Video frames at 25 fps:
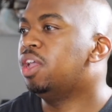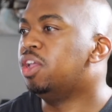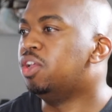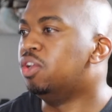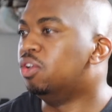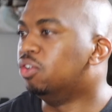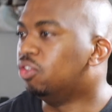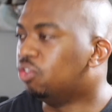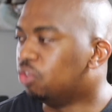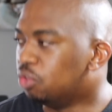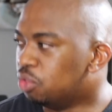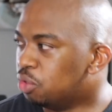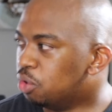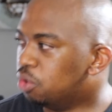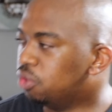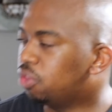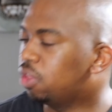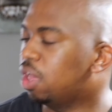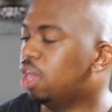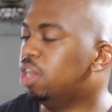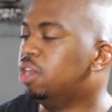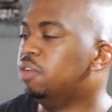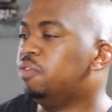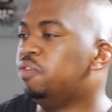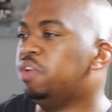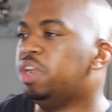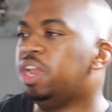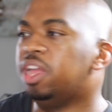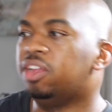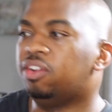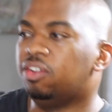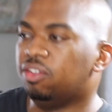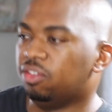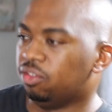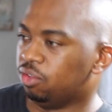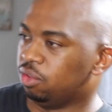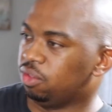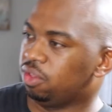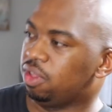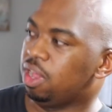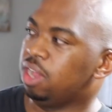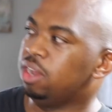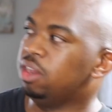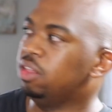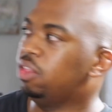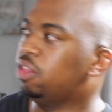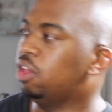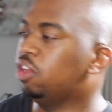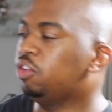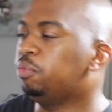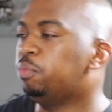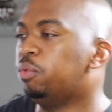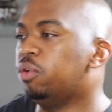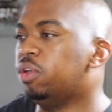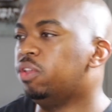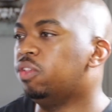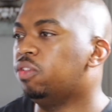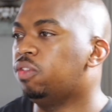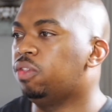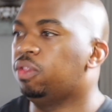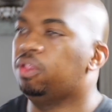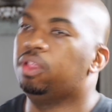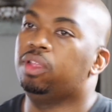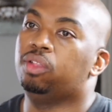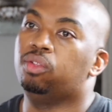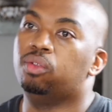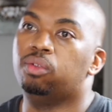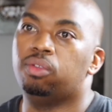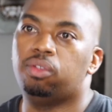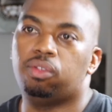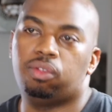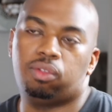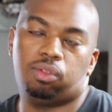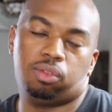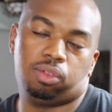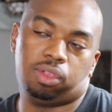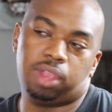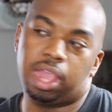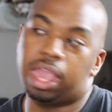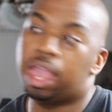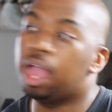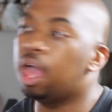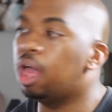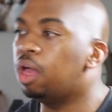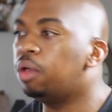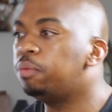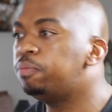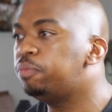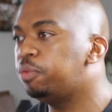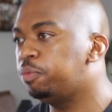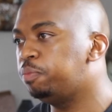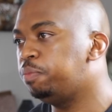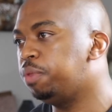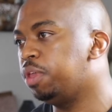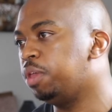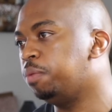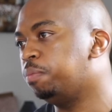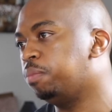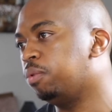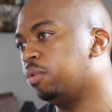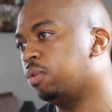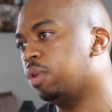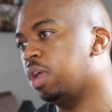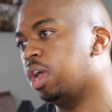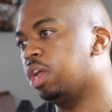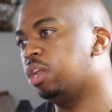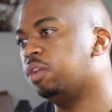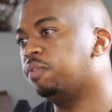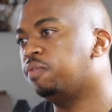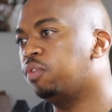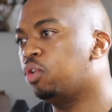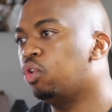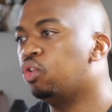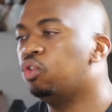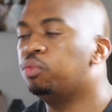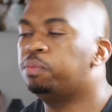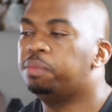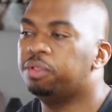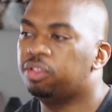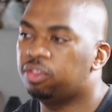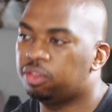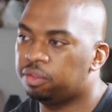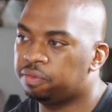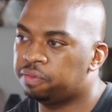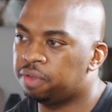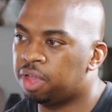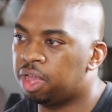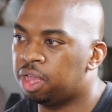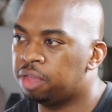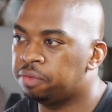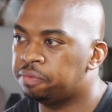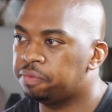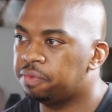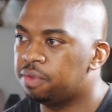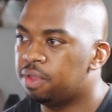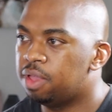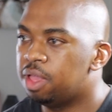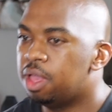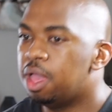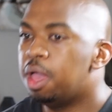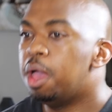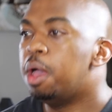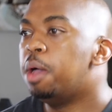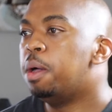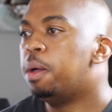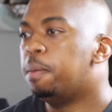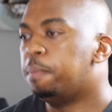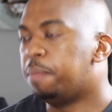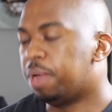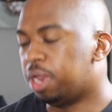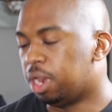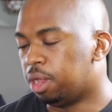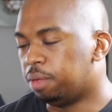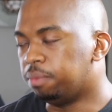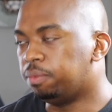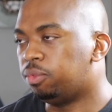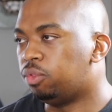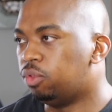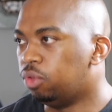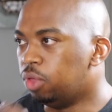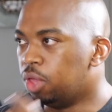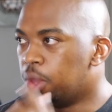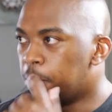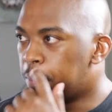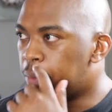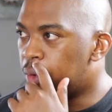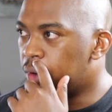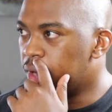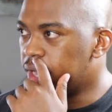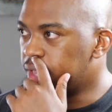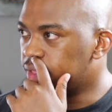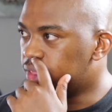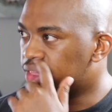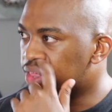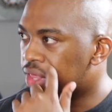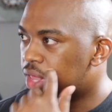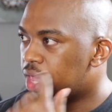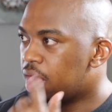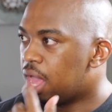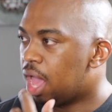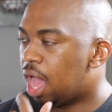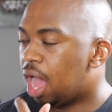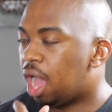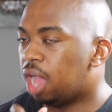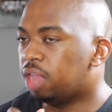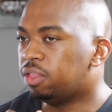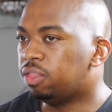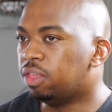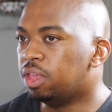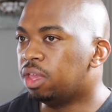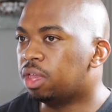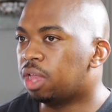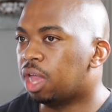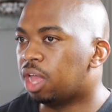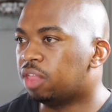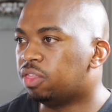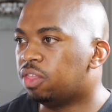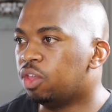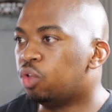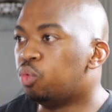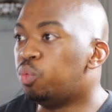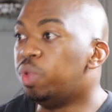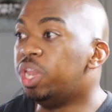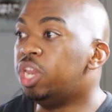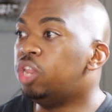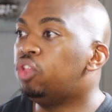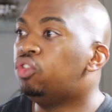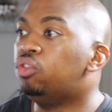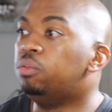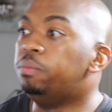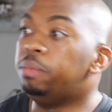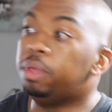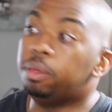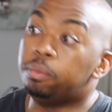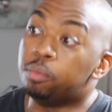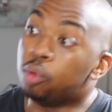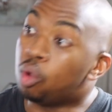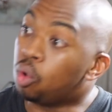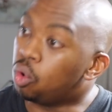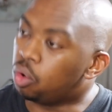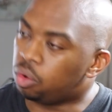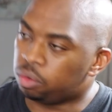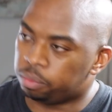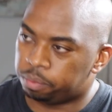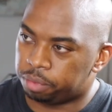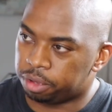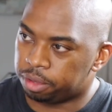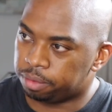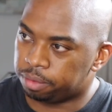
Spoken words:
So those kind of relations, those kind of touch points, they help people kind of cope and survive. But to your point, I think we need to be more open.